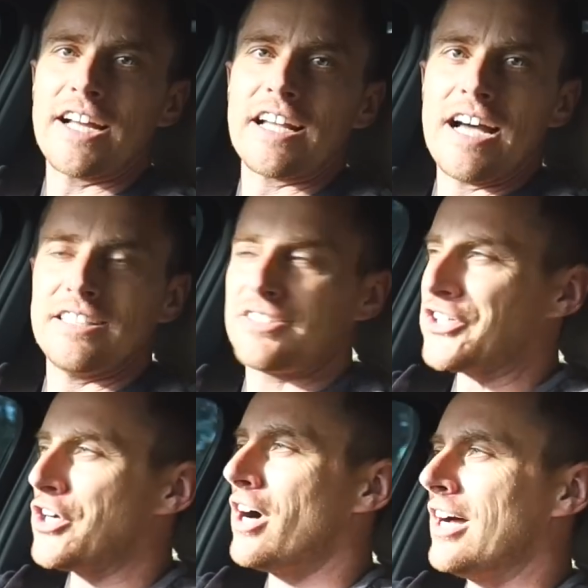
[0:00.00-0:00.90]
right, guys,
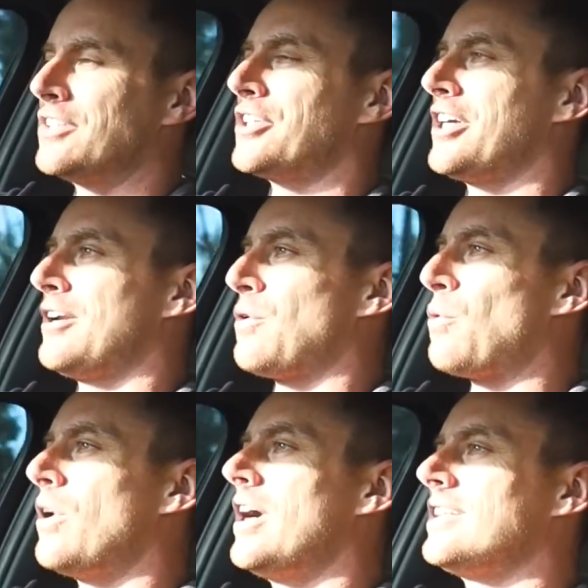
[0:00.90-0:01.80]
0 to 100
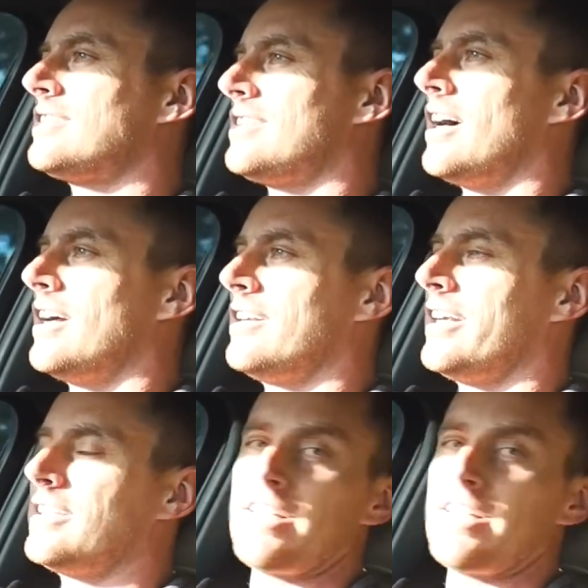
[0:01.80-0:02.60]
was done in